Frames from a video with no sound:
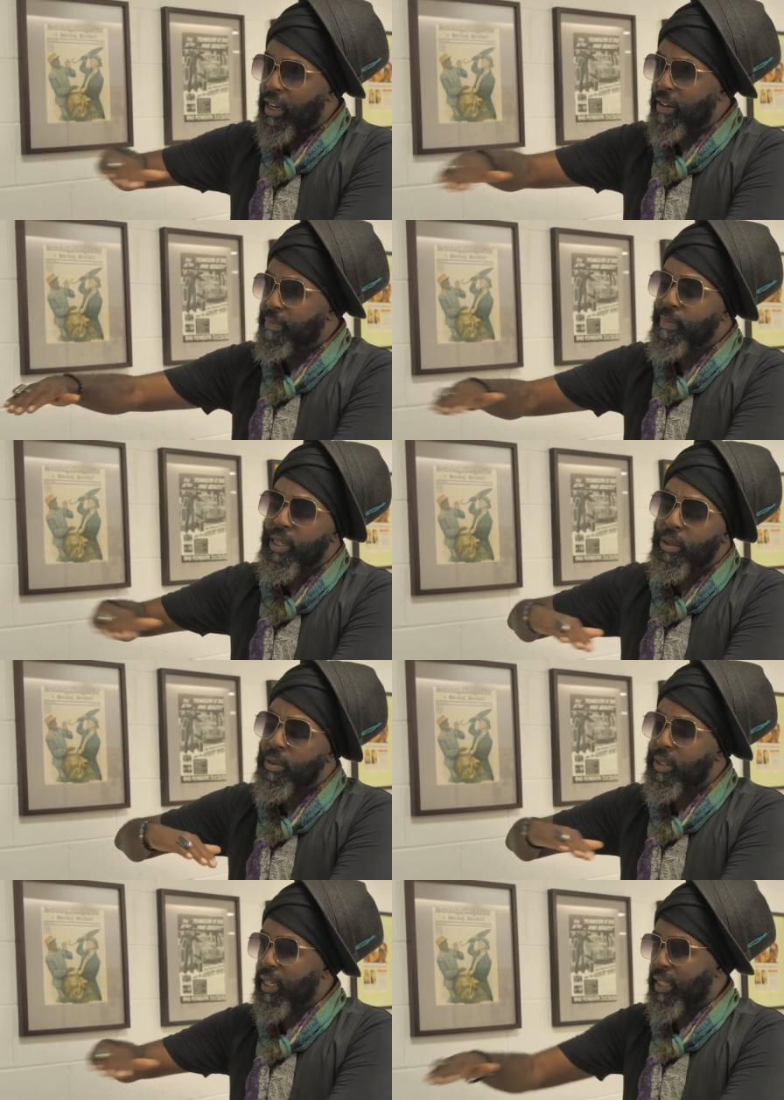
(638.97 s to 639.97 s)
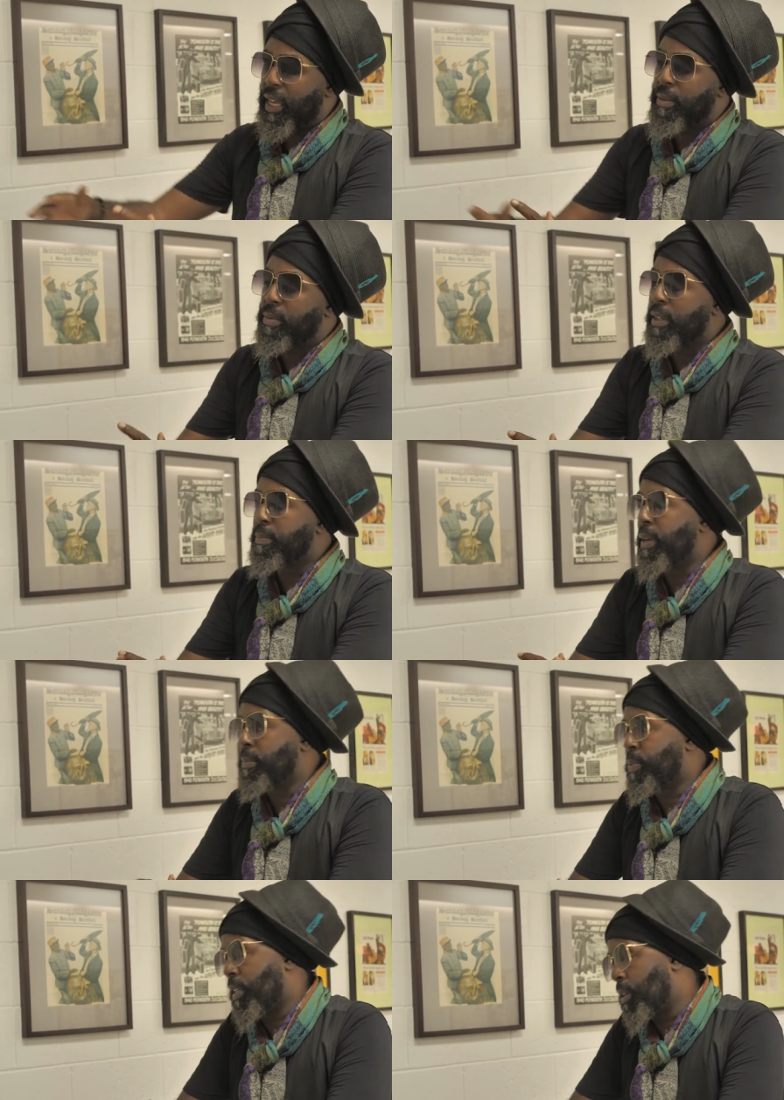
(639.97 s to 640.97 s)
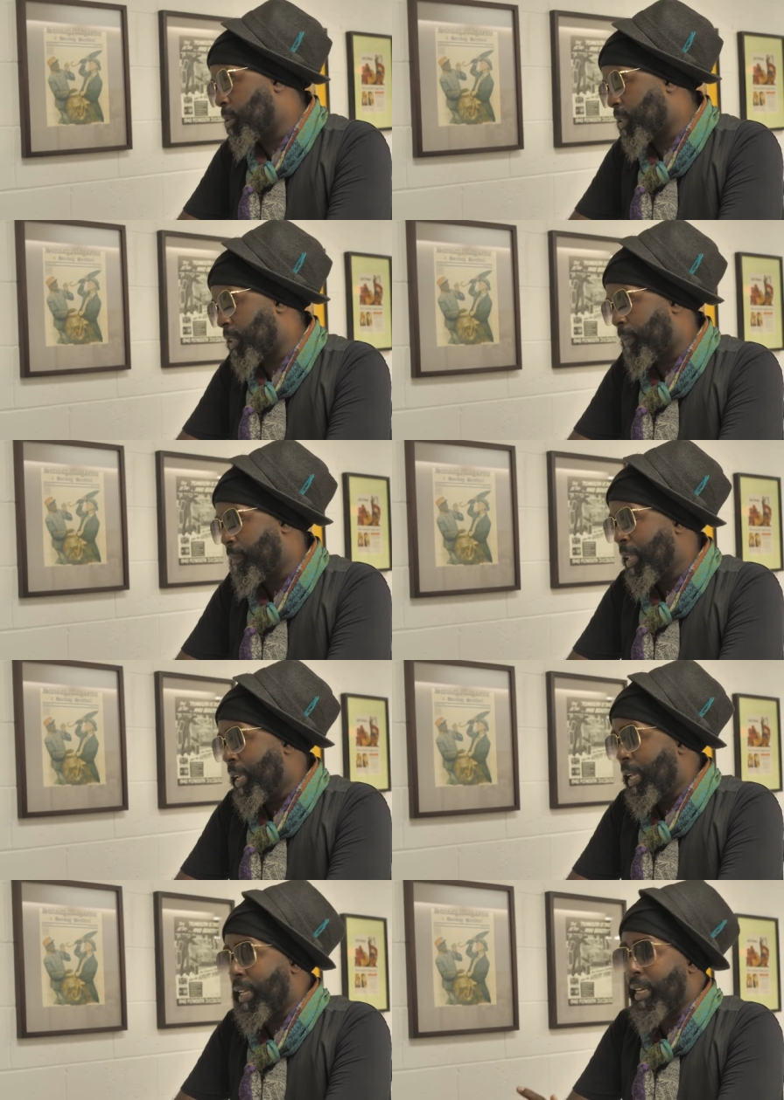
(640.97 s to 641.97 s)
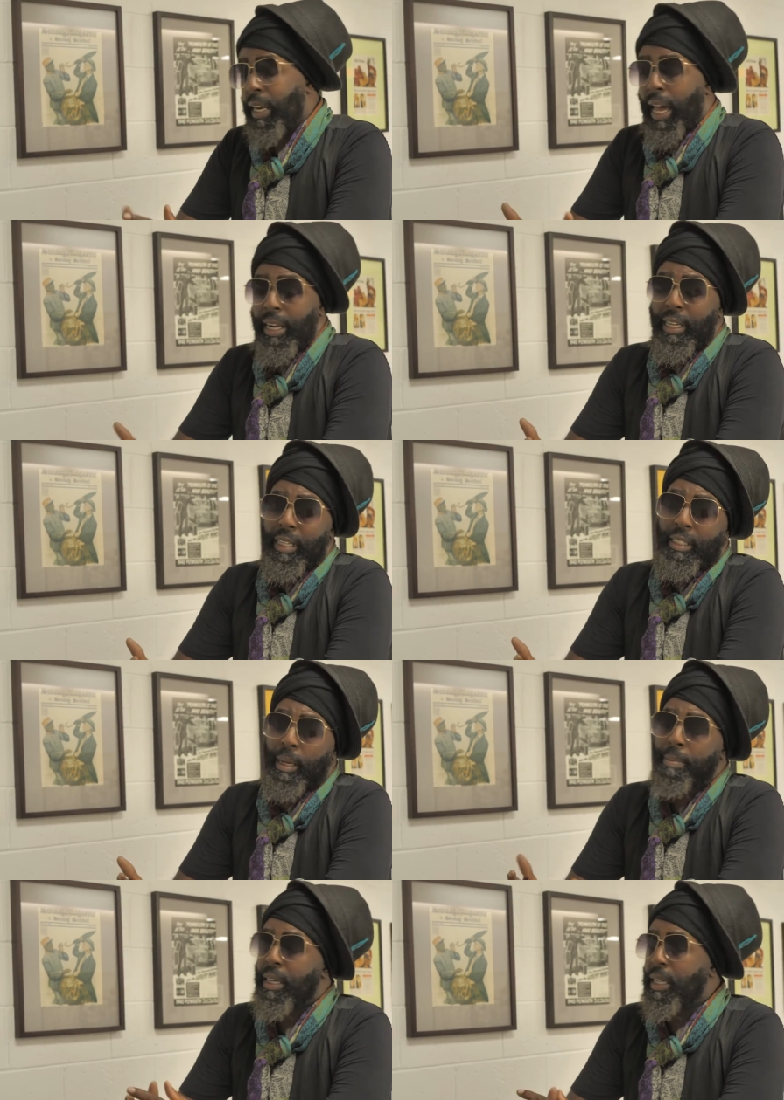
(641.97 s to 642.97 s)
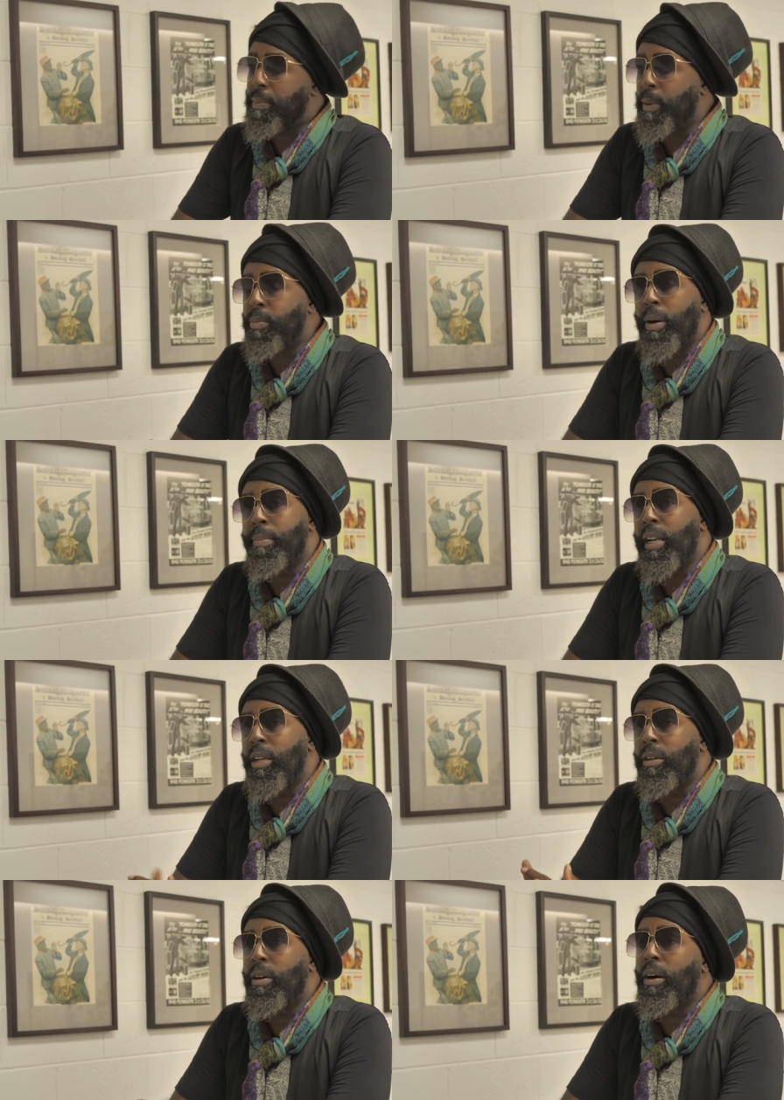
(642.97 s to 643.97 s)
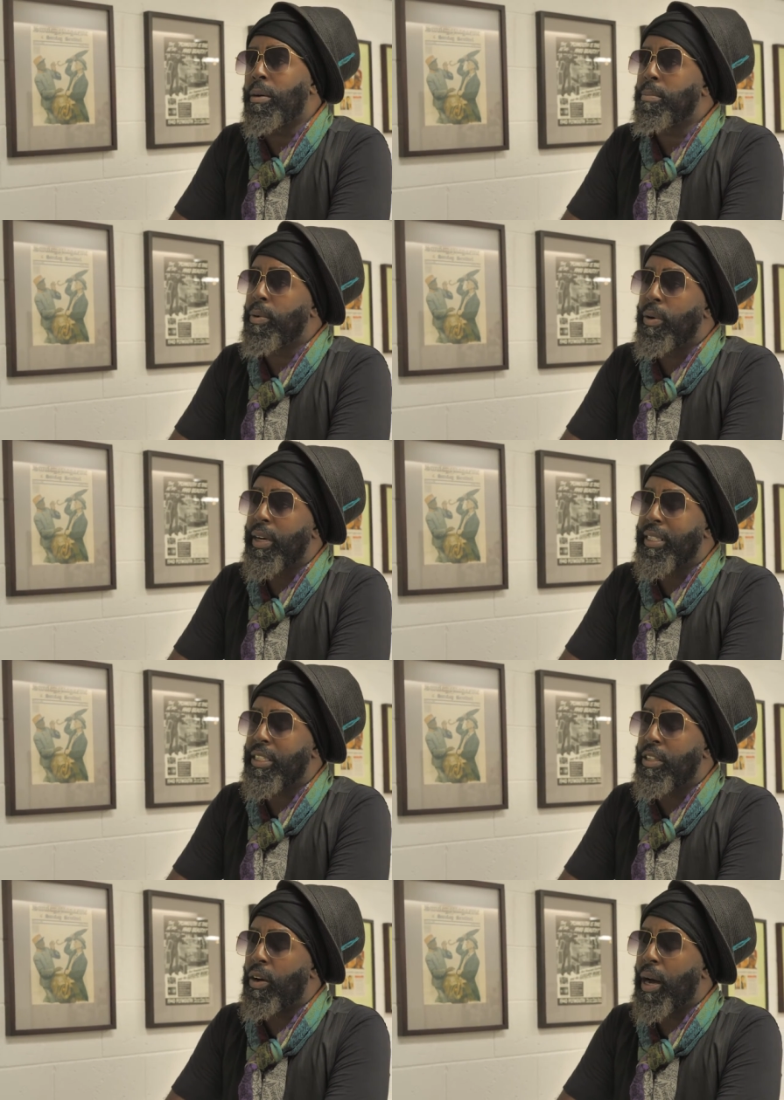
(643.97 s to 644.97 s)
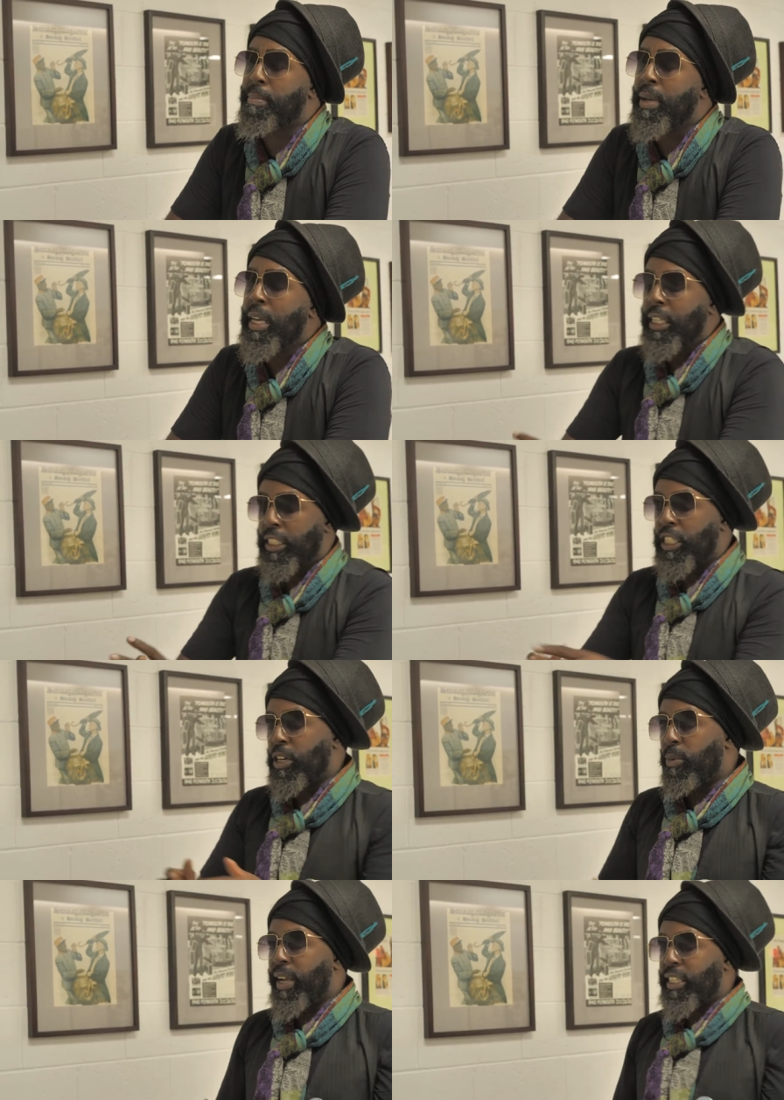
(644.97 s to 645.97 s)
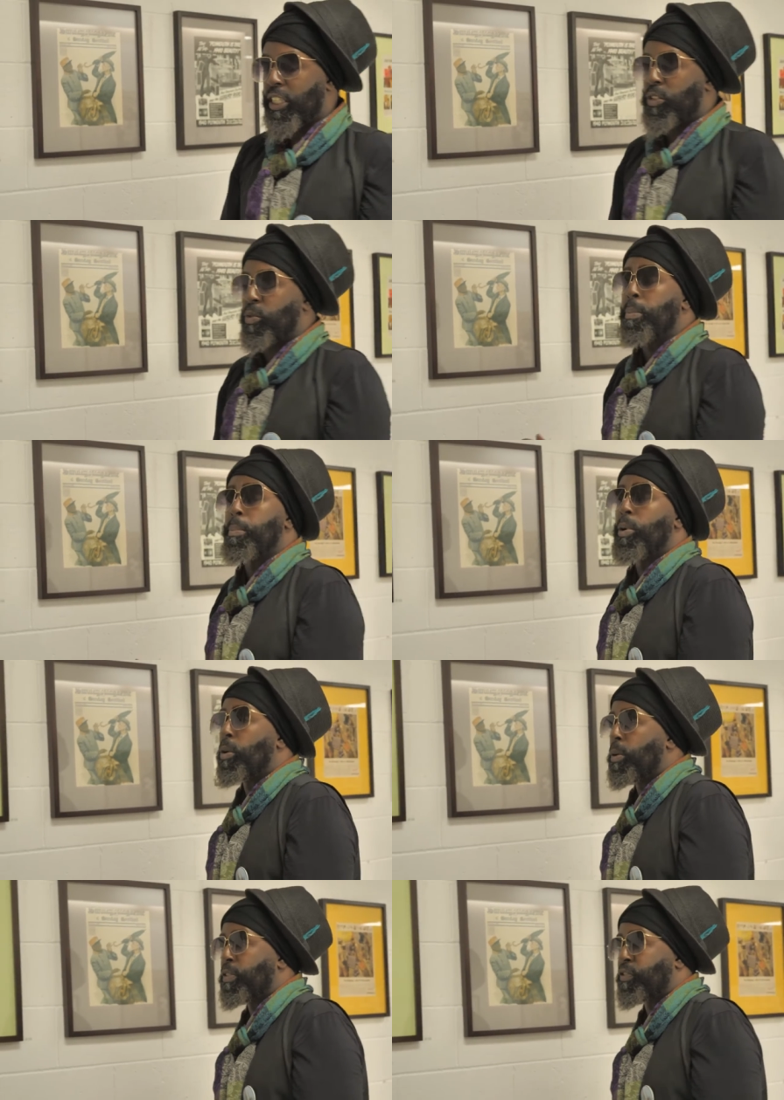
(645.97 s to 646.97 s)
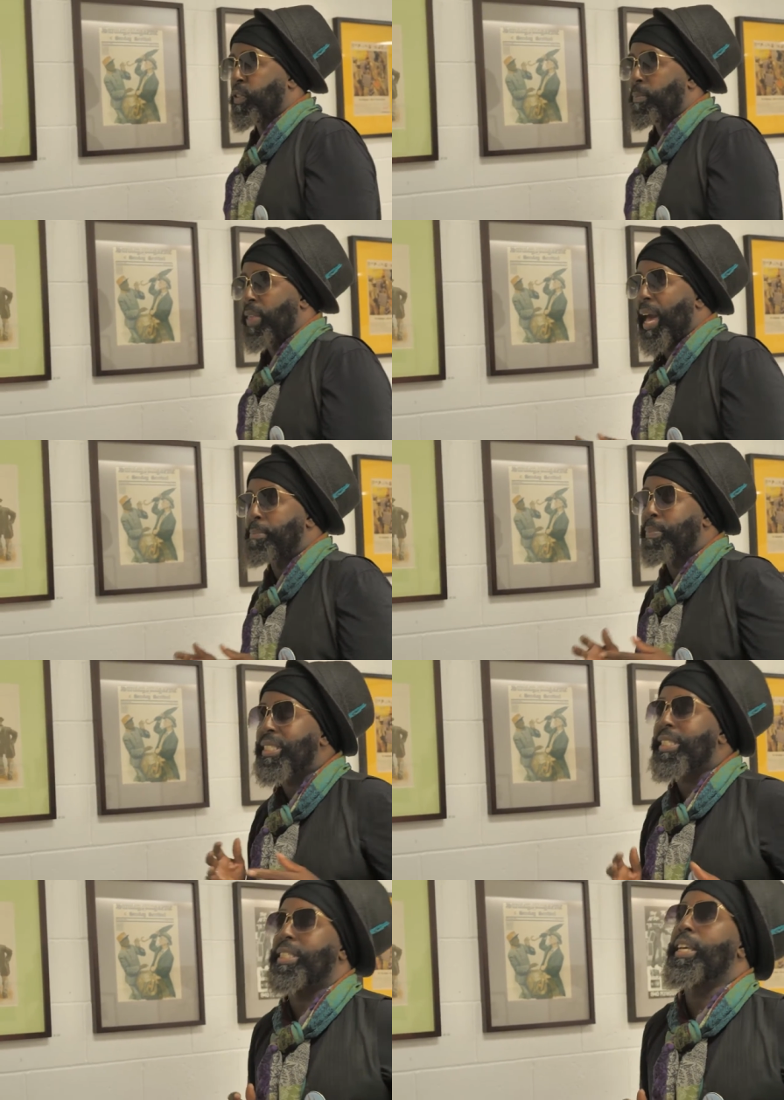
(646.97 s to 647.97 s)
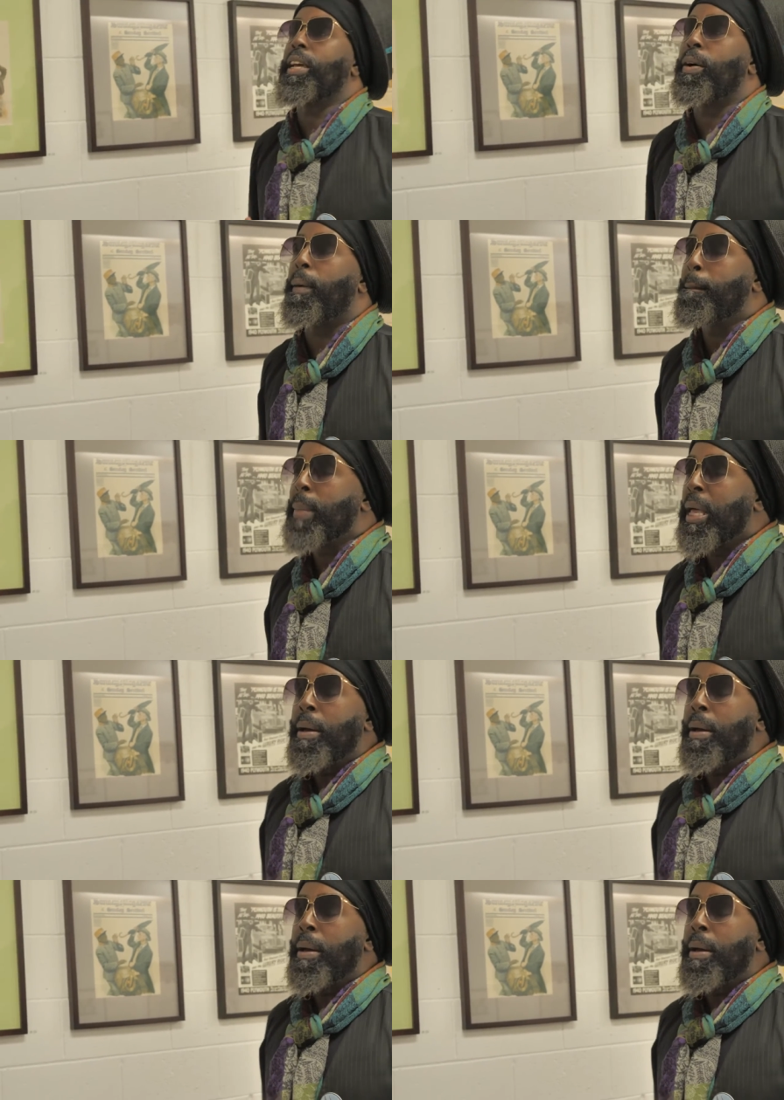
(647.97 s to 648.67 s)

of music that we've been producing. And some of these people are my little homeboys. You know, I'm generations removed from that, but still,